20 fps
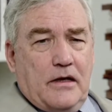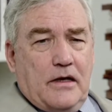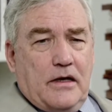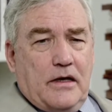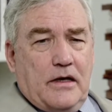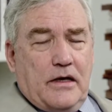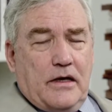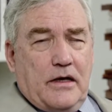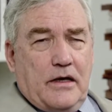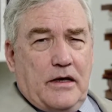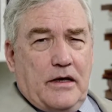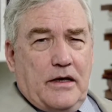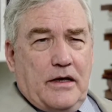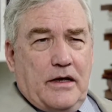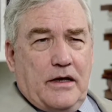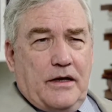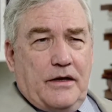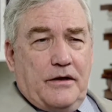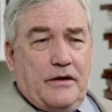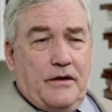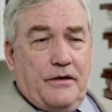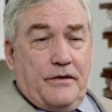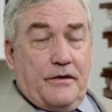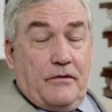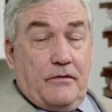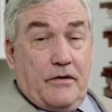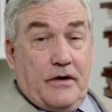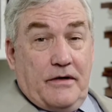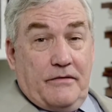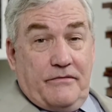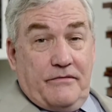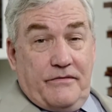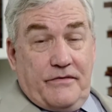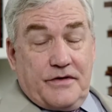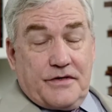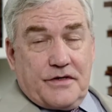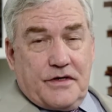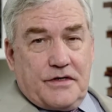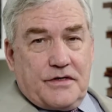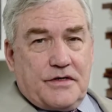And although I've,
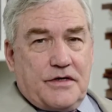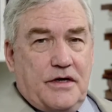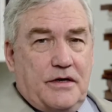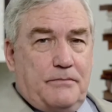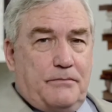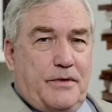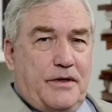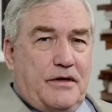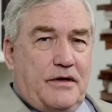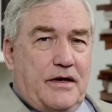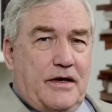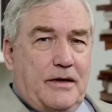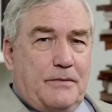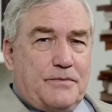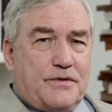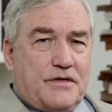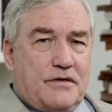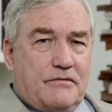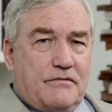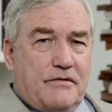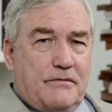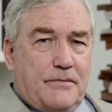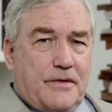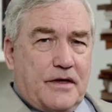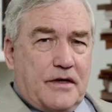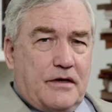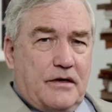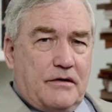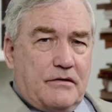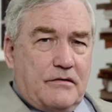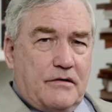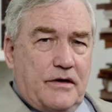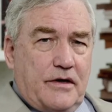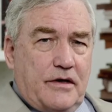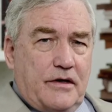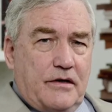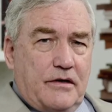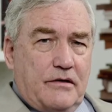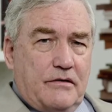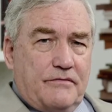as I said, been absent from the
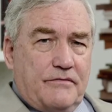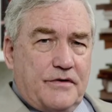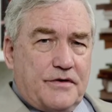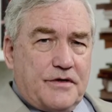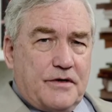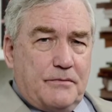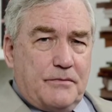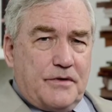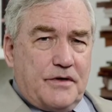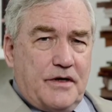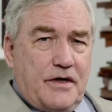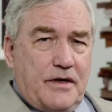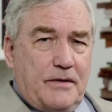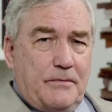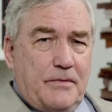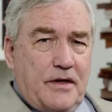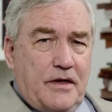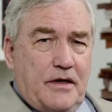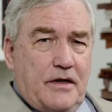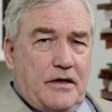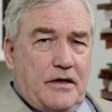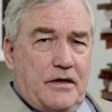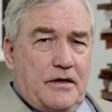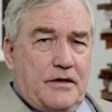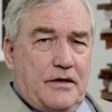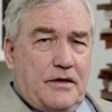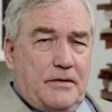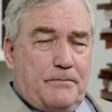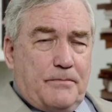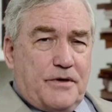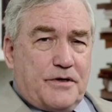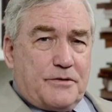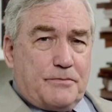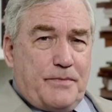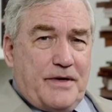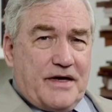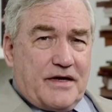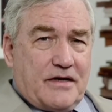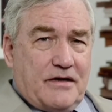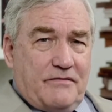country for some time, the
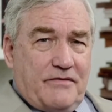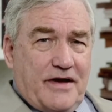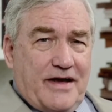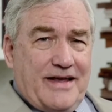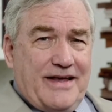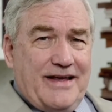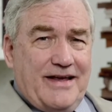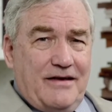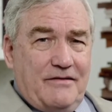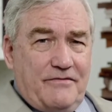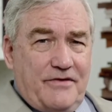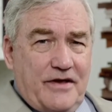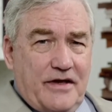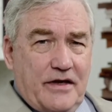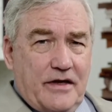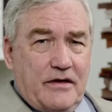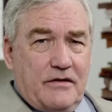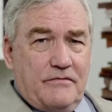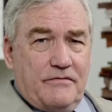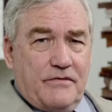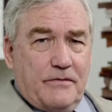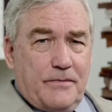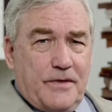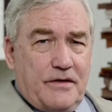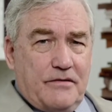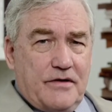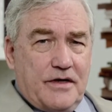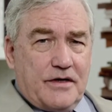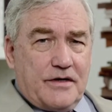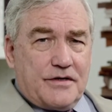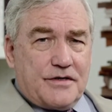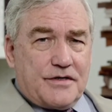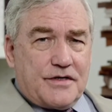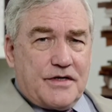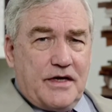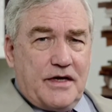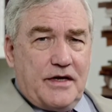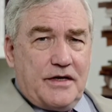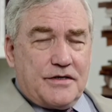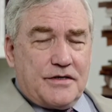perspective I have had from the United
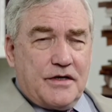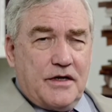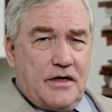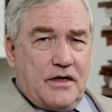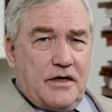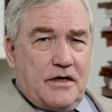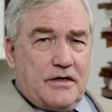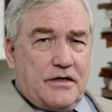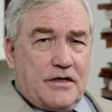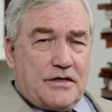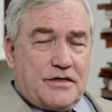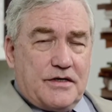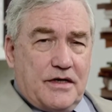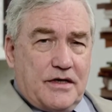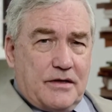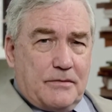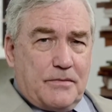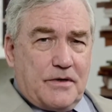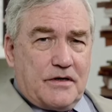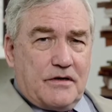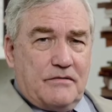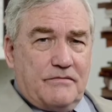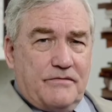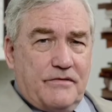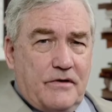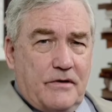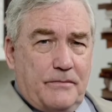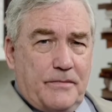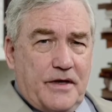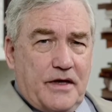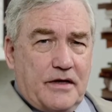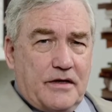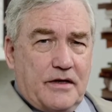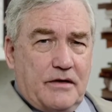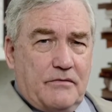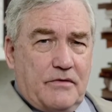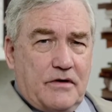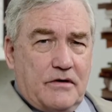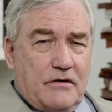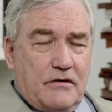States does nothing but confirm that. And
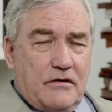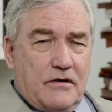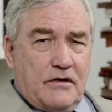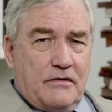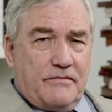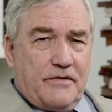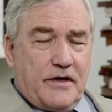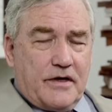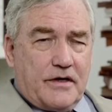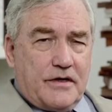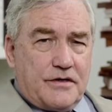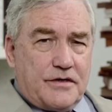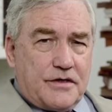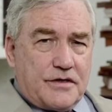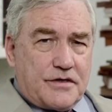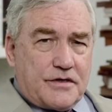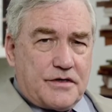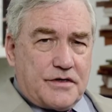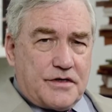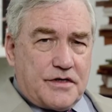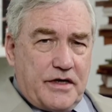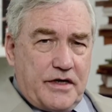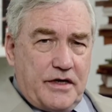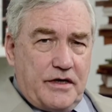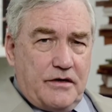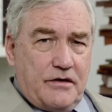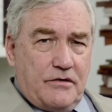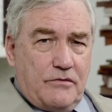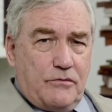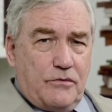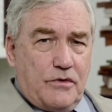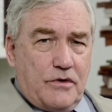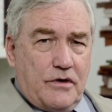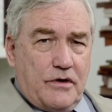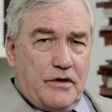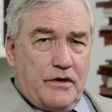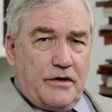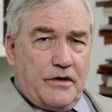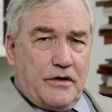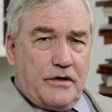I wonder if I could just say a
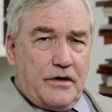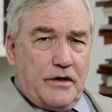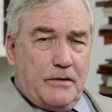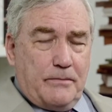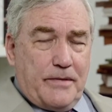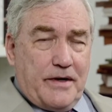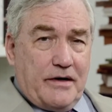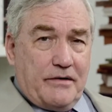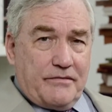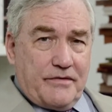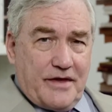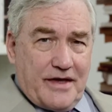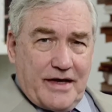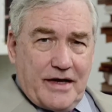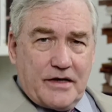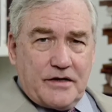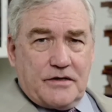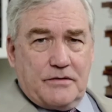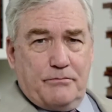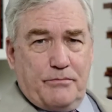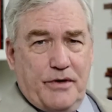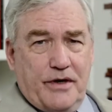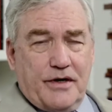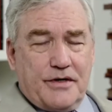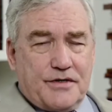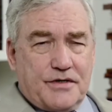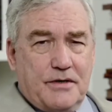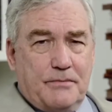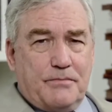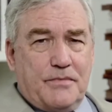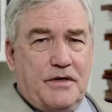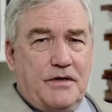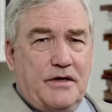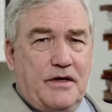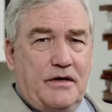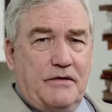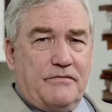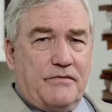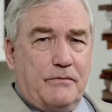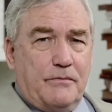word about that to bring us up to
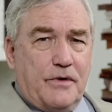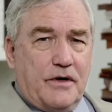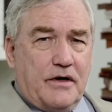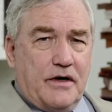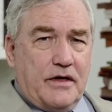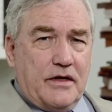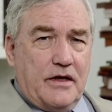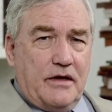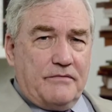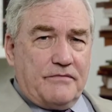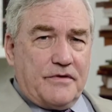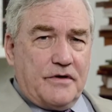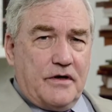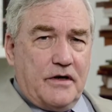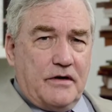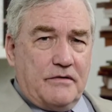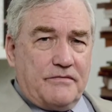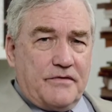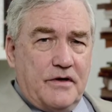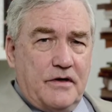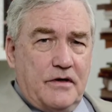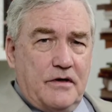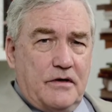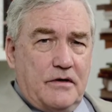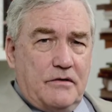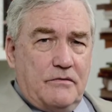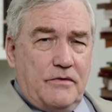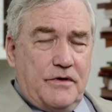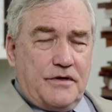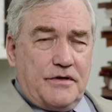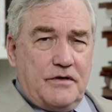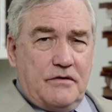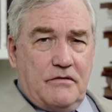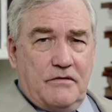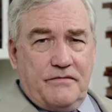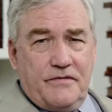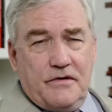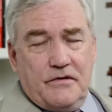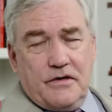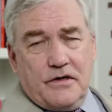date from where I left off with you
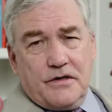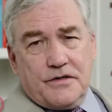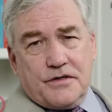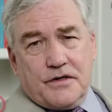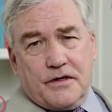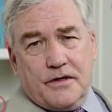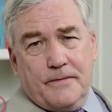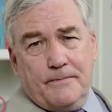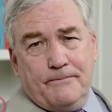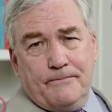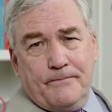a few years ago.